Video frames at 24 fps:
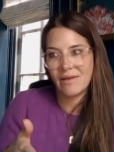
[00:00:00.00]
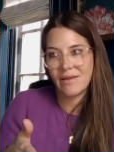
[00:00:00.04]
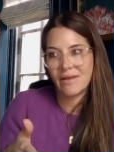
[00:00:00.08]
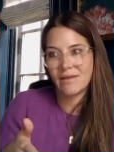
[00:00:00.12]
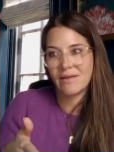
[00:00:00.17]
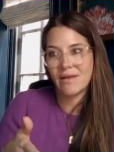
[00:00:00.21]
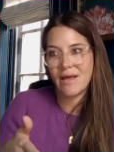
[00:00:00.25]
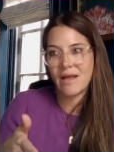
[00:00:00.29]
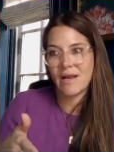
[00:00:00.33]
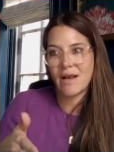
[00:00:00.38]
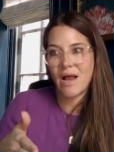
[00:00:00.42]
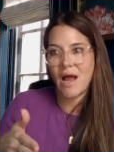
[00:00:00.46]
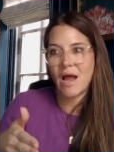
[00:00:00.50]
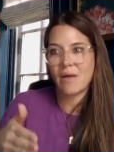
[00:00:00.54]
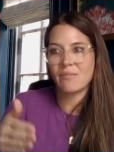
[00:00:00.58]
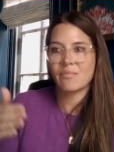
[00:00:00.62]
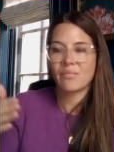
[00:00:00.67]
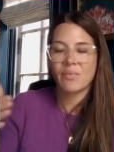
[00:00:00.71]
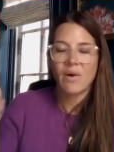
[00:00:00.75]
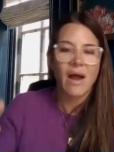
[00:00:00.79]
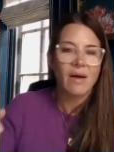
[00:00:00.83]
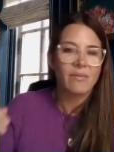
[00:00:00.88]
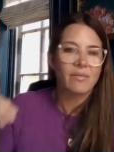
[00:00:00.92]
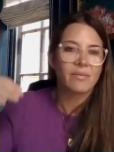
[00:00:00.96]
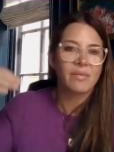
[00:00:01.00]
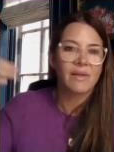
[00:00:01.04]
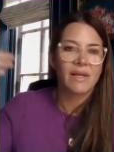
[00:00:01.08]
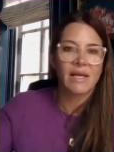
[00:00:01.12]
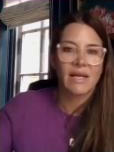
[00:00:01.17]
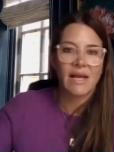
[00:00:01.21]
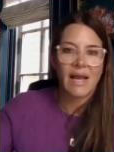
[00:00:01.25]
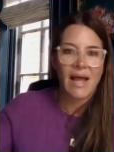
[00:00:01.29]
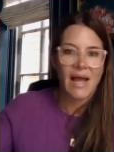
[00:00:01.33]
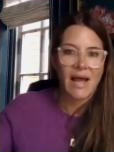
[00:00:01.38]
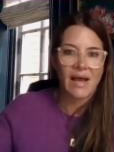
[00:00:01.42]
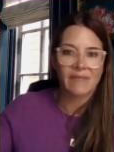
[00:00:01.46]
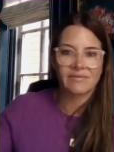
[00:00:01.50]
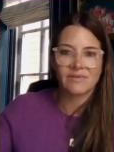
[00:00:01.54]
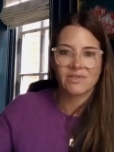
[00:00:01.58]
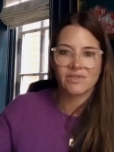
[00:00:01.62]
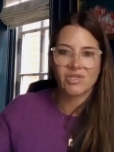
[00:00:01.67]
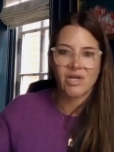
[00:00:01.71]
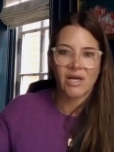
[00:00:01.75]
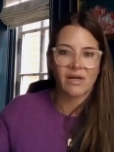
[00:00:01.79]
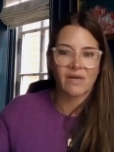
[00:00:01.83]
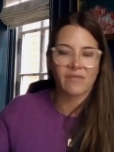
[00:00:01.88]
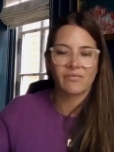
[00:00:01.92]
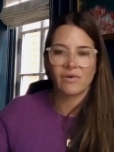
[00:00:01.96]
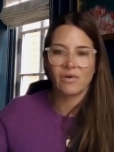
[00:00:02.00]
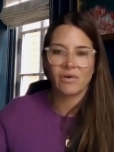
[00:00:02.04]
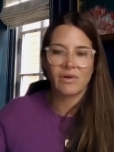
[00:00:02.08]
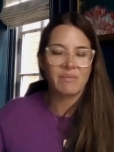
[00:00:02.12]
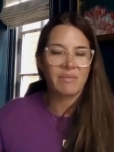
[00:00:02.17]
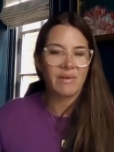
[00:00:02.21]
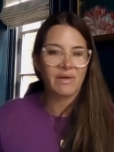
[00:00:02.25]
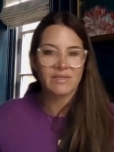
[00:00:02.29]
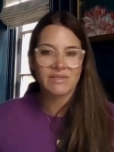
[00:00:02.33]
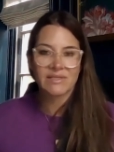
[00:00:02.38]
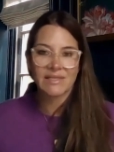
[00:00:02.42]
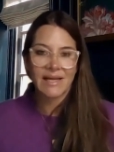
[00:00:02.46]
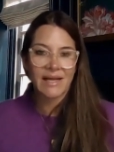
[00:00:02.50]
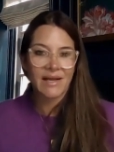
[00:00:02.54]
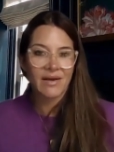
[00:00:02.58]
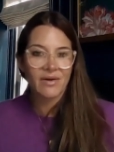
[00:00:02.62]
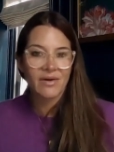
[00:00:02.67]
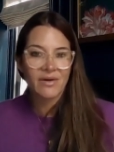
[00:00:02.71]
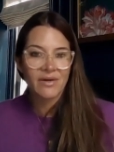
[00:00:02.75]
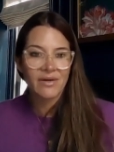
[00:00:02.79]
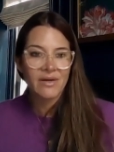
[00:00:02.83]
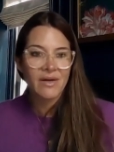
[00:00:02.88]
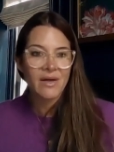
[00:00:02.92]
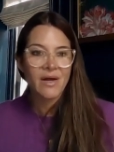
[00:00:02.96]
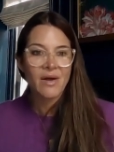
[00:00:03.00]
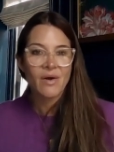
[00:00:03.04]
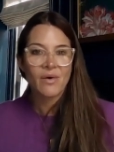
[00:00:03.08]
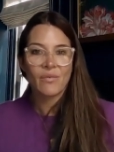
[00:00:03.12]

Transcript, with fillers: then I'm probably going to have to check a few emails later